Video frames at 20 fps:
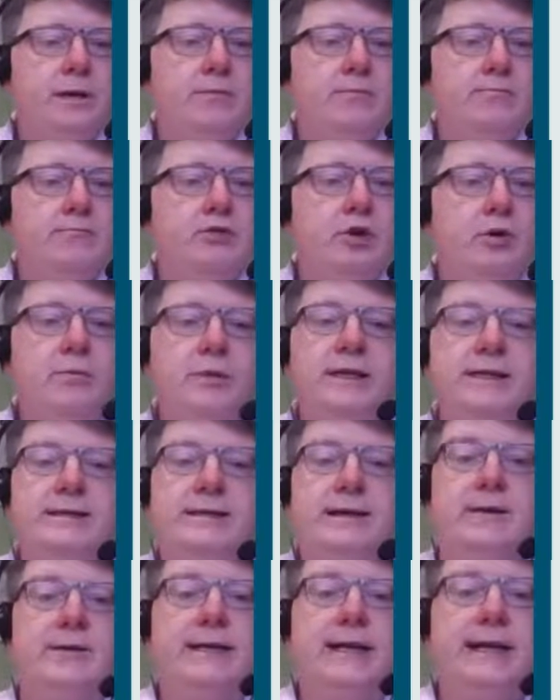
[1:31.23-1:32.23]
Properly
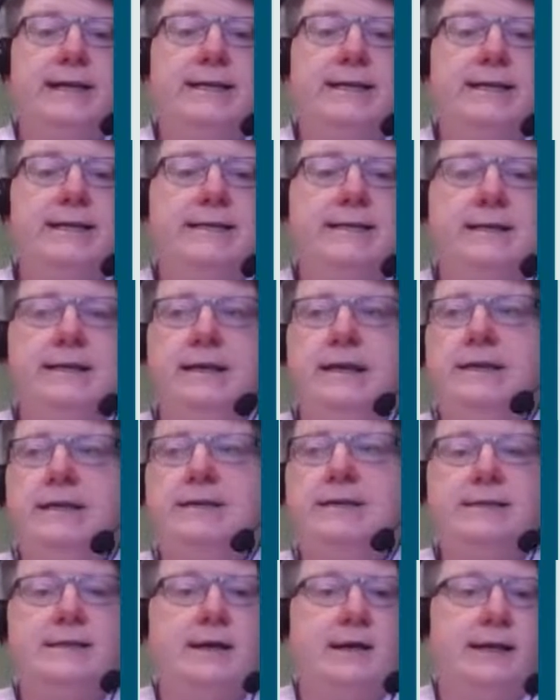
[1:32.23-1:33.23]
styled headings and
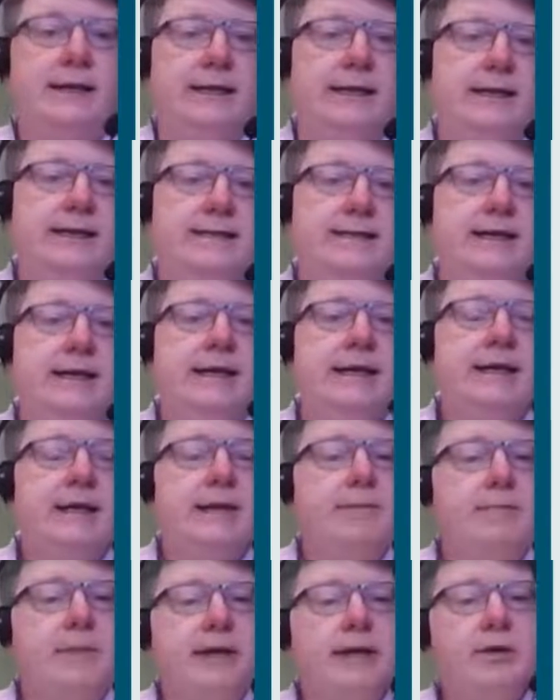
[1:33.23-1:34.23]
lists like these
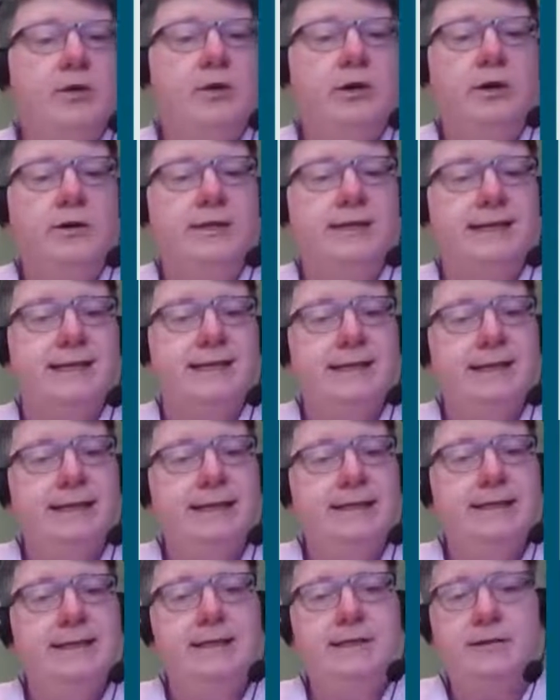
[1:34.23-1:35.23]
can make your content
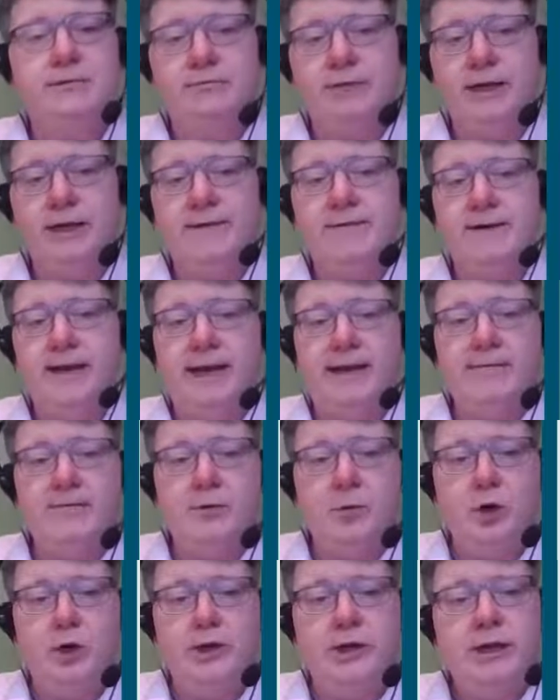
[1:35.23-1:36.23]
easier to read for
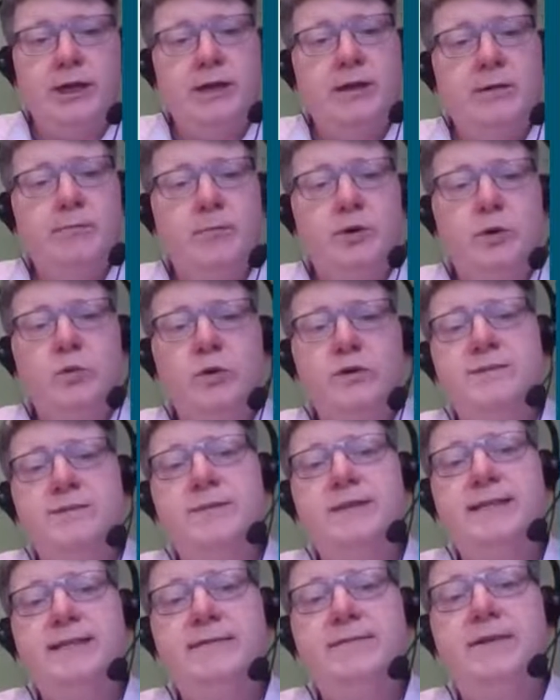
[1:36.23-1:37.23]
everyone, but will
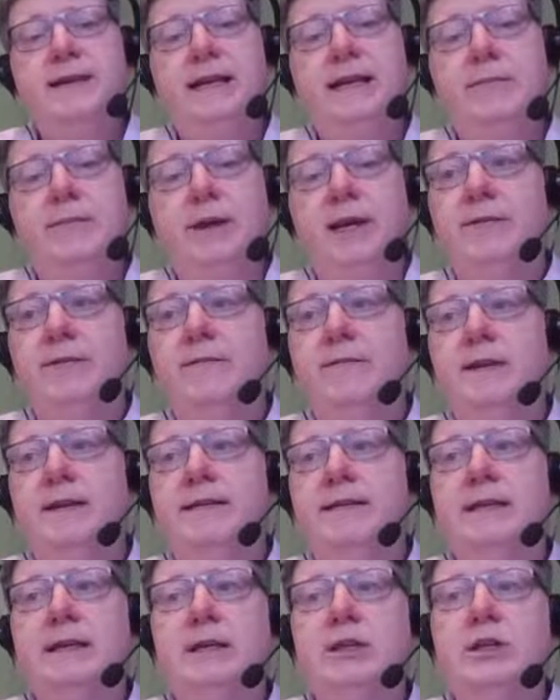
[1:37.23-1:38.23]
specifically
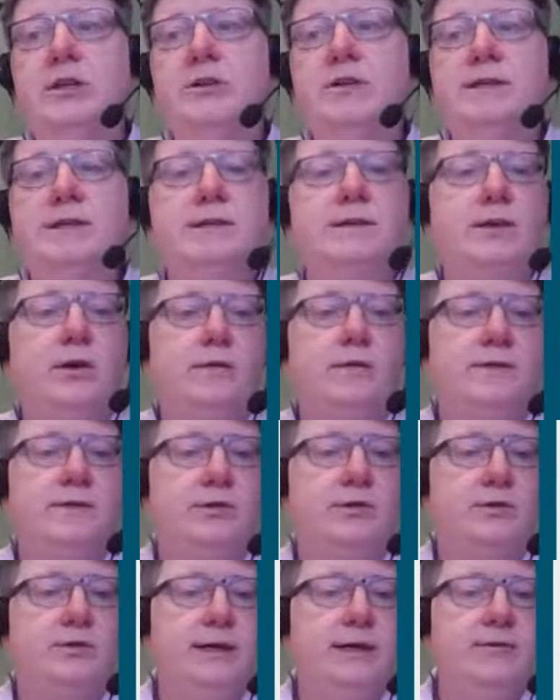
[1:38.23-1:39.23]
benefit users of
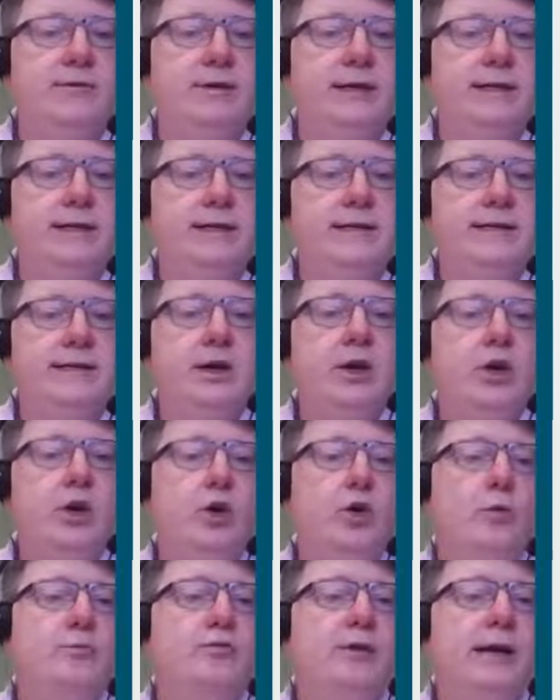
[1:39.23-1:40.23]
screen readers or
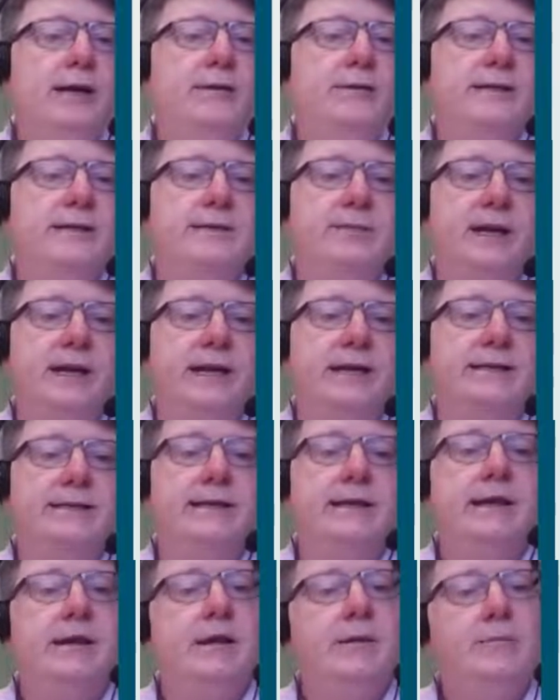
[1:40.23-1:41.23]
braille displays
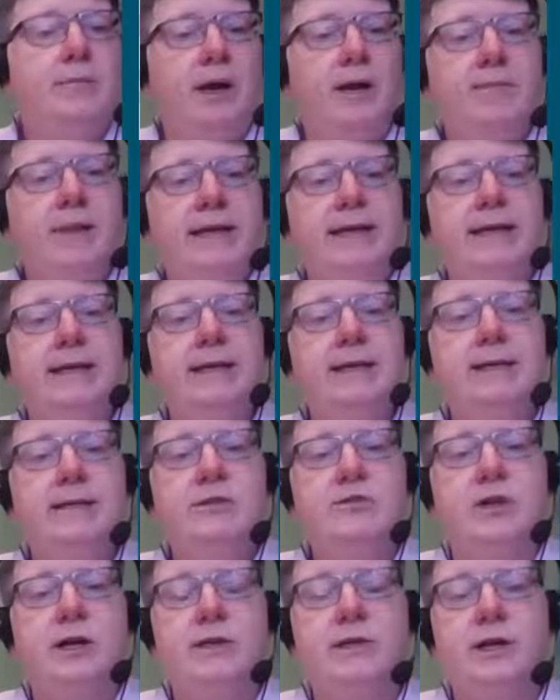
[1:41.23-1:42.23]
by making the
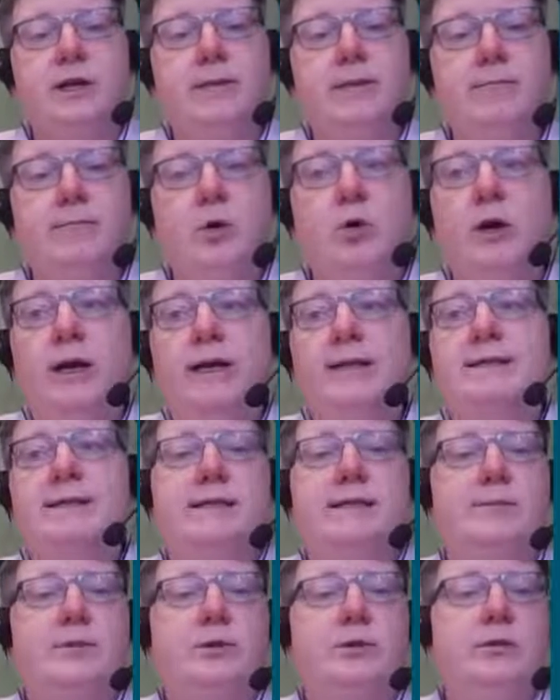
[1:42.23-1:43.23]
structure more
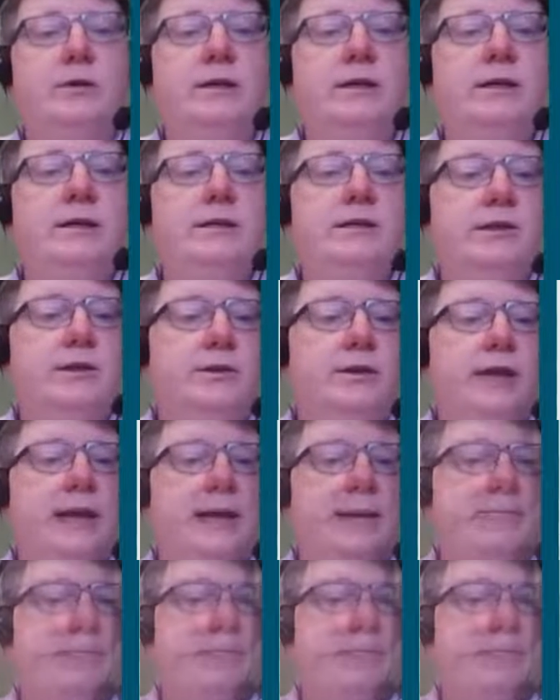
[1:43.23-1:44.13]
accessible to them.